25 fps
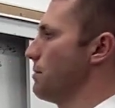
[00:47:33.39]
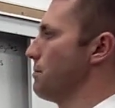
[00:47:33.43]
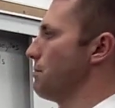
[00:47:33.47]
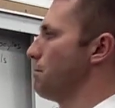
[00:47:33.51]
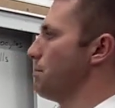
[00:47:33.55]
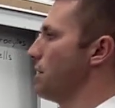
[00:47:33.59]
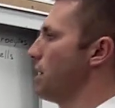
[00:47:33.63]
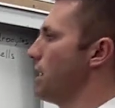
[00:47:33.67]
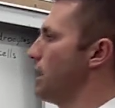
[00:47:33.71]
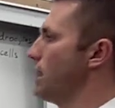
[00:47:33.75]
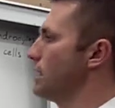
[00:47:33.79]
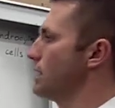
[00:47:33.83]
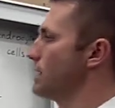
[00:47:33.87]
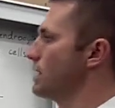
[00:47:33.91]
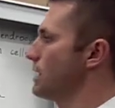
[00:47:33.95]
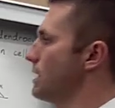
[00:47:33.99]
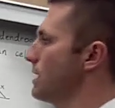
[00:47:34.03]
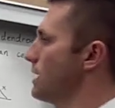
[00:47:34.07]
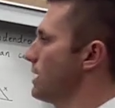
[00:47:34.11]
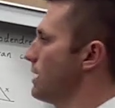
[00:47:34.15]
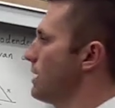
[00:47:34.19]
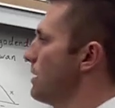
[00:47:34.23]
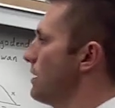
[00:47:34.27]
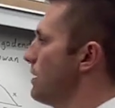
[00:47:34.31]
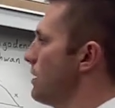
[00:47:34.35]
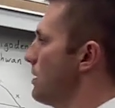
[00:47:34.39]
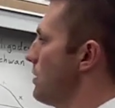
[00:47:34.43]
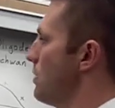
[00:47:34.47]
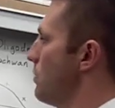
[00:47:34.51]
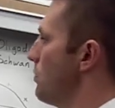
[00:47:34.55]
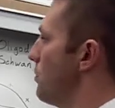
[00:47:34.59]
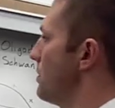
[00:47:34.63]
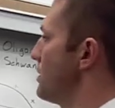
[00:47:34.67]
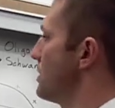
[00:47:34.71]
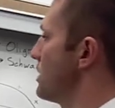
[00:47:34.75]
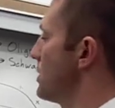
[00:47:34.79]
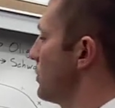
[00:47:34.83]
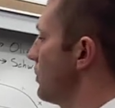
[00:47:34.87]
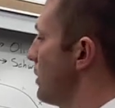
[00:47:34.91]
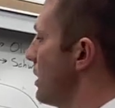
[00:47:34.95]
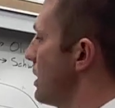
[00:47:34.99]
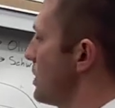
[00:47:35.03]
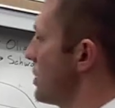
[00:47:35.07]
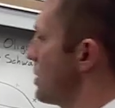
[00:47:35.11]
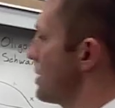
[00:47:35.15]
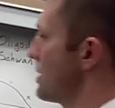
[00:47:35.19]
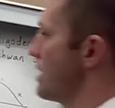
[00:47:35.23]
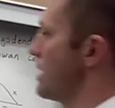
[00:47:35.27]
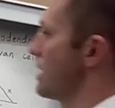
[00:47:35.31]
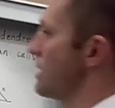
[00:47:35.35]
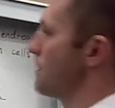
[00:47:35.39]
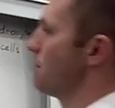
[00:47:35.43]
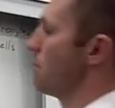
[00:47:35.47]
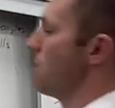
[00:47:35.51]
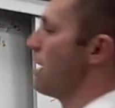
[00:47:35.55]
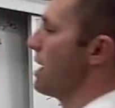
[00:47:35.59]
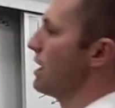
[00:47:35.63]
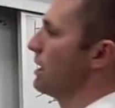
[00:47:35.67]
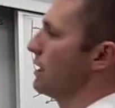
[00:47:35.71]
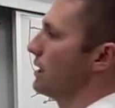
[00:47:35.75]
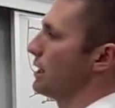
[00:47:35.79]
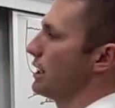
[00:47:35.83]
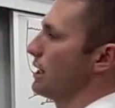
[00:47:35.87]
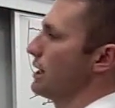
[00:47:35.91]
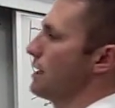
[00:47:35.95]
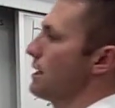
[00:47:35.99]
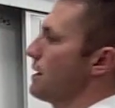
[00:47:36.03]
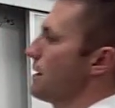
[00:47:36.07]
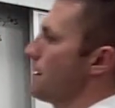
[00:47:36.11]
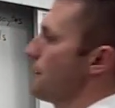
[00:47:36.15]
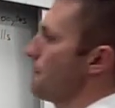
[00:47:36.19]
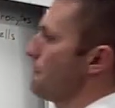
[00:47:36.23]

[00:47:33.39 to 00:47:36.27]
but once it reaches this myelin,